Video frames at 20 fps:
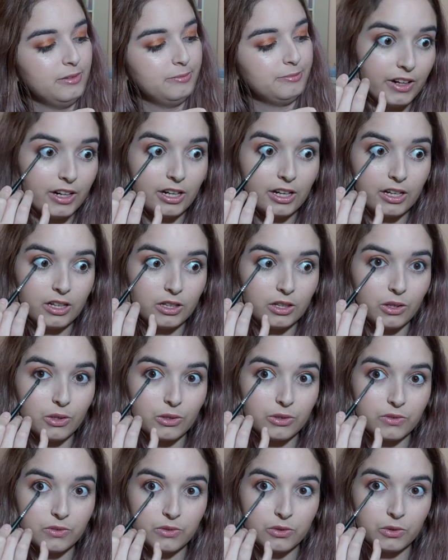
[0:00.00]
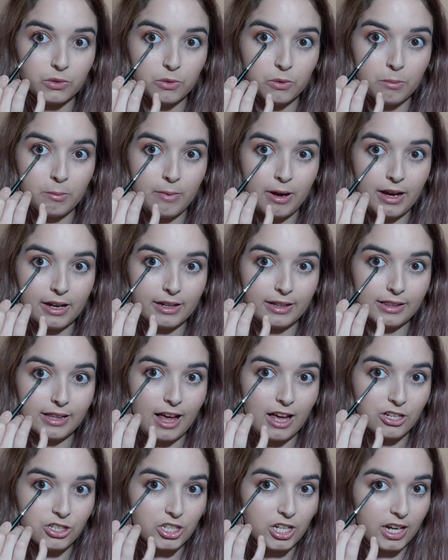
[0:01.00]
Very close to my
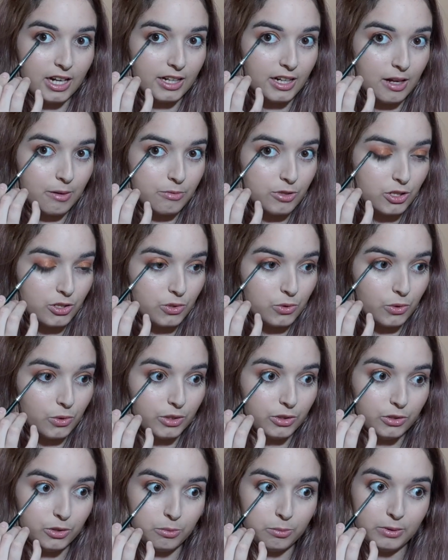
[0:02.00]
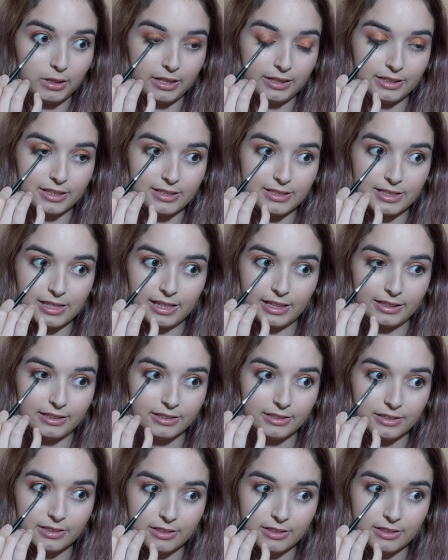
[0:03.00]
lash line, I'm just going to blend this in.